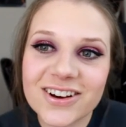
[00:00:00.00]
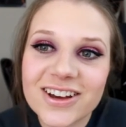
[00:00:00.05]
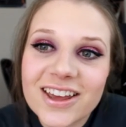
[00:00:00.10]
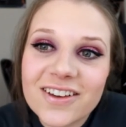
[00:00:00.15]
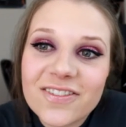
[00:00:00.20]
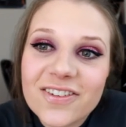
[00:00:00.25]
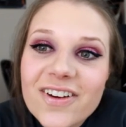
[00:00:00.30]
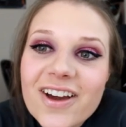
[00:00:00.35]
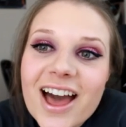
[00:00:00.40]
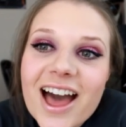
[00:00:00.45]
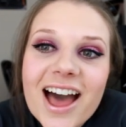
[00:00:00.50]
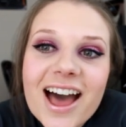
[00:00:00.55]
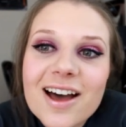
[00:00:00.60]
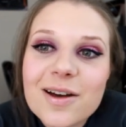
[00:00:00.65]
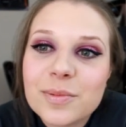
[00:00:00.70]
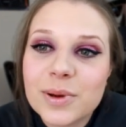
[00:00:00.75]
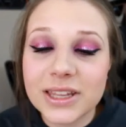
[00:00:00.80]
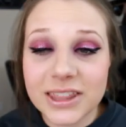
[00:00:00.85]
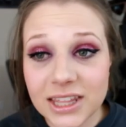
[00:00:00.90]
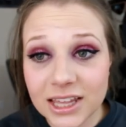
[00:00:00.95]
If you
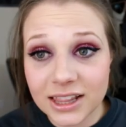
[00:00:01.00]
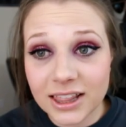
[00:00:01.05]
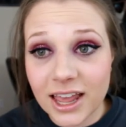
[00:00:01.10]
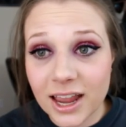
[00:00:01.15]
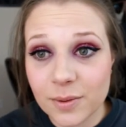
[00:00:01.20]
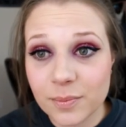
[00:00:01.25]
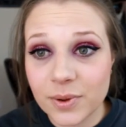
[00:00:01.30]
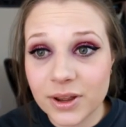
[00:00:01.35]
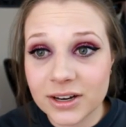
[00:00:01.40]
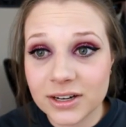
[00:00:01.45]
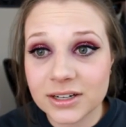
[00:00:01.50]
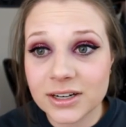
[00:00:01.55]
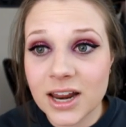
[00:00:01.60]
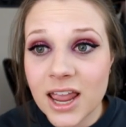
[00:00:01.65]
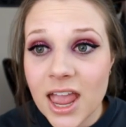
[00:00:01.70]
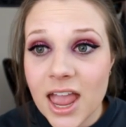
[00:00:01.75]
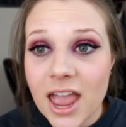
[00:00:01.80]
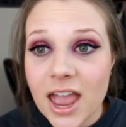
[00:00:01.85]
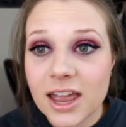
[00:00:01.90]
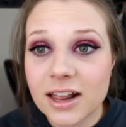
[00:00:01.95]
have, hit that like button,
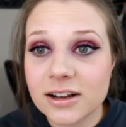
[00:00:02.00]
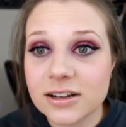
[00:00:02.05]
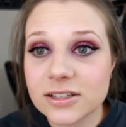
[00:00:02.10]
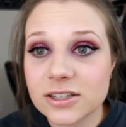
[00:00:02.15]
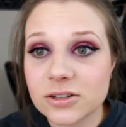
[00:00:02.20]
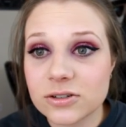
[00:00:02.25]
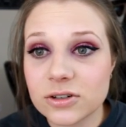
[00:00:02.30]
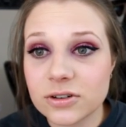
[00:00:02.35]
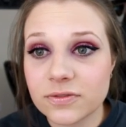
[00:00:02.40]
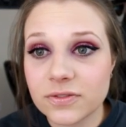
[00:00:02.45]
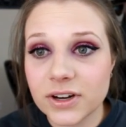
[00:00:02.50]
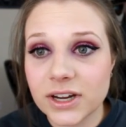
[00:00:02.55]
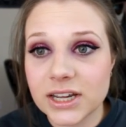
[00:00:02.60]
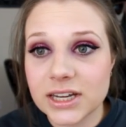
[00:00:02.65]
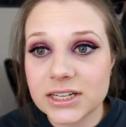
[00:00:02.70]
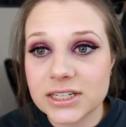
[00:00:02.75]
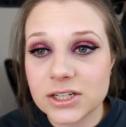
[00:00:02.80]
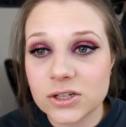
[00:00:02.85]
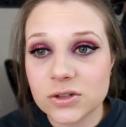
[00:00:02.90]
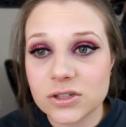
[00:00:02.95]
and also don't
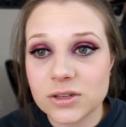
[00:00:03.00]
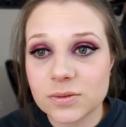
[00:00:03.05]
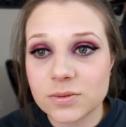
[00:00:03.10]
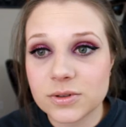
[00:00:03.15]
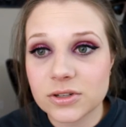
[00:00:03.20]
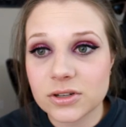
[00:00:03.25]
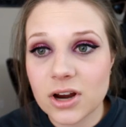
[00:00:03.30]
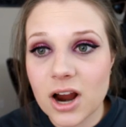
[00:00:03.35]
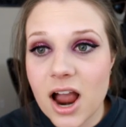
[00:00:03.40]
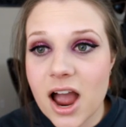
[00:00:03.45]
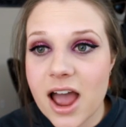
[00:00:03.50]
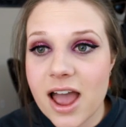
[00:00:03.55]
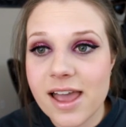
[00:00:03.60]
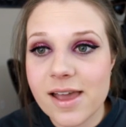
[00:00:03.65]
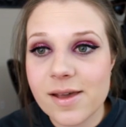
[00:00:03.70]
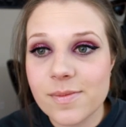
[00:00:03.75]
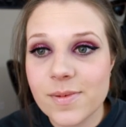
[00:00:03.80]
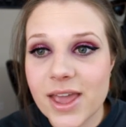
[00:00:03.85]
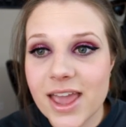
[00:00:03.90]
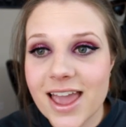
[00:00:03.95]
forget to
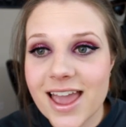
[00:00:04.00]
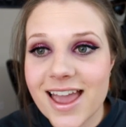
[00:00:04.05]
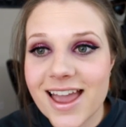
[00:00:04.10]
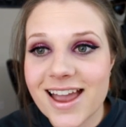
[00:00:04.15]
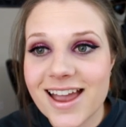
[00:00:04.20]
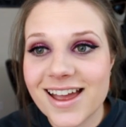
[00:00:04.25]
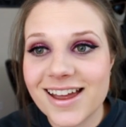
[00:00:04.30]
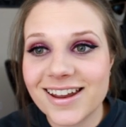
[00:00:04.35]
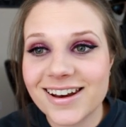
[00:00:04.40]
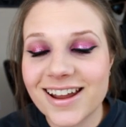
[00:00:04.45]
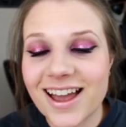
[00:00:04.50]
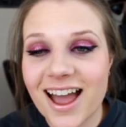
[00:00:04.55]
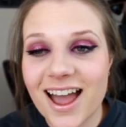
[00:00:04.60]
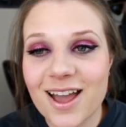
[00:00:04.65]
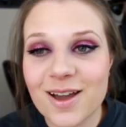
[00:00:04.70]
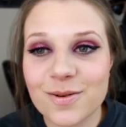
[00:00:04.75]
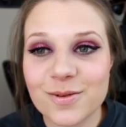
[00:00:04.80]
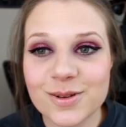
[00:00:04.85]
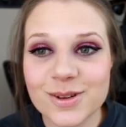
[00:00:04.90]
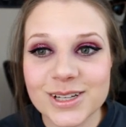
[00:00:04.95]
subscribe, and
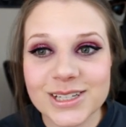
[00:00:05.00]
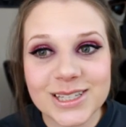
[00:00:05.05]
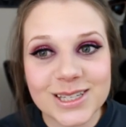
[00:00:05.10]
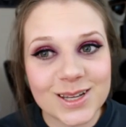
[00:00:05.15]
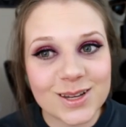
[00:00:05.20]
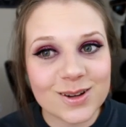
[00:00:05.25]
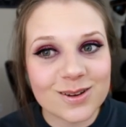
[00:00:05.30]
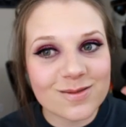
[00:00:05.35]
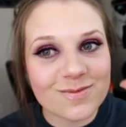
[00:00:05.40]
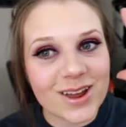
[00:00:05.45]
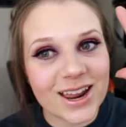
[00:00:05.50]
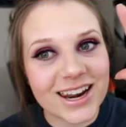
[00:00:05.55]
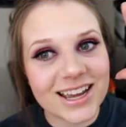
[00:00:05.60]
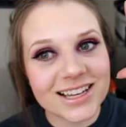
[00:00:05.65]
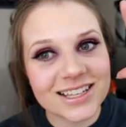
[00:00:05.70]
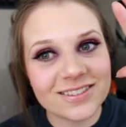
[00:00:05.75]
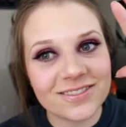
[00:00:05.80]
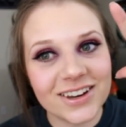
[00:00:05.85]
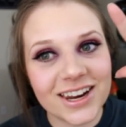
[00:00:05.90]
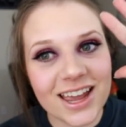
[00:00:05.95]
I will see you in my
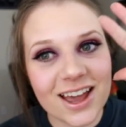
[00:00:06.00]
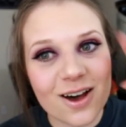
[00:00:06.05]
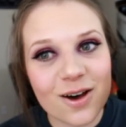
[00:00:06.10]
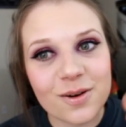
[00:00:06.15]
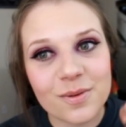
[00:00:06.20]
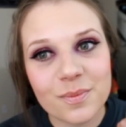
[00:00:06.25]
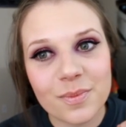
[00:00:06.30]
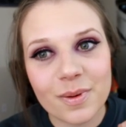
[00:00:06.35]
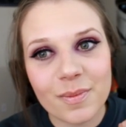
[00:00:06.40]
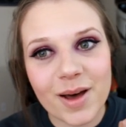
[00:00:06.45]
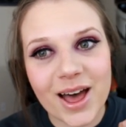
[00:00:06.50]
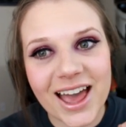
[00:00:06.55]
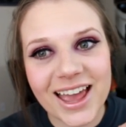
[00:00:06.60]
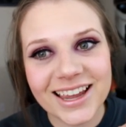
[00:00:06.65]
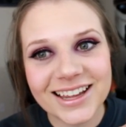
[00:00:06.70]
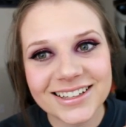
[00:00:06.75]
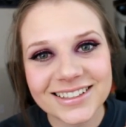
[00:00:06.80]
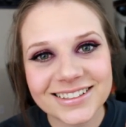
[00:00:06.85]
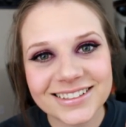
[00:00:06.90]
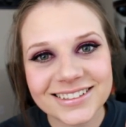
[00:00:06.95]
next video.
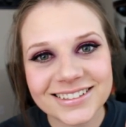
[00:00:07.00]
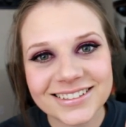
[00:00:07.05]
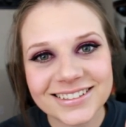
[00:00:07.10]
Bye-bye!